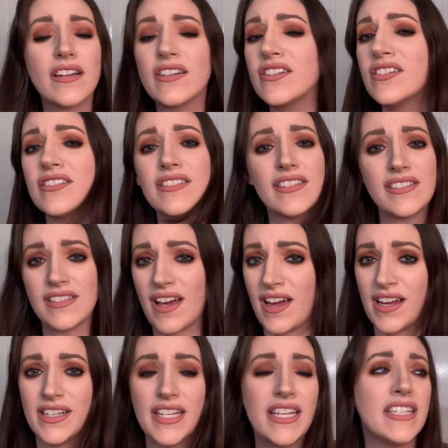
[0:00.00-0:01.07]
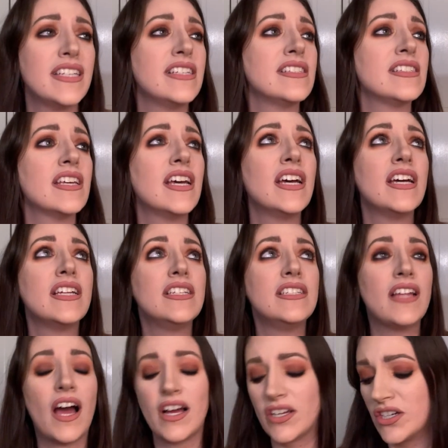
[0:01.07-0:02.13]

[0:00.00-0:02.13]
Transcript: a good design. It is not